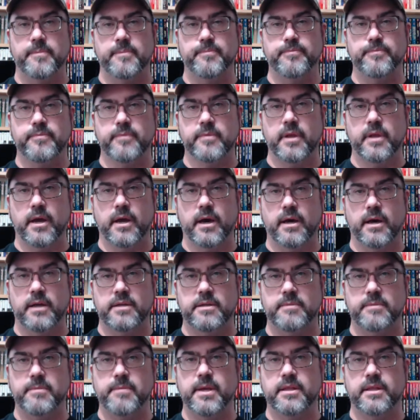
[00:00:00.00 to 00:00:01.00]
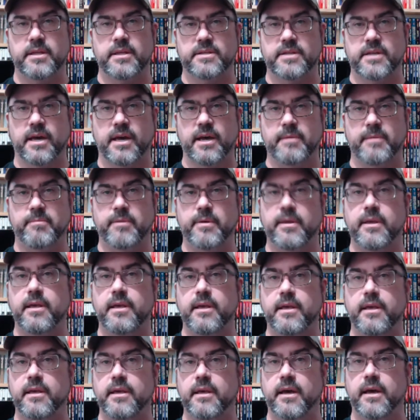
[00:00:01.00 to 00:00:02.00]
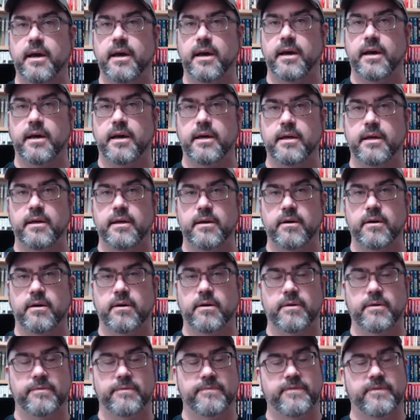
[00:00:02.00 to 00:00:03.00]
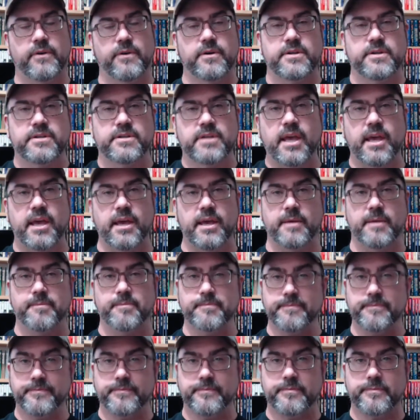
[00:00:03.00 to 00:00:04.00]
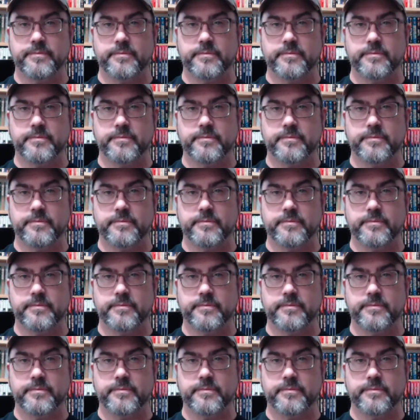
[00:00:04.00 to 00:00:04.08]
to make this IP focused game,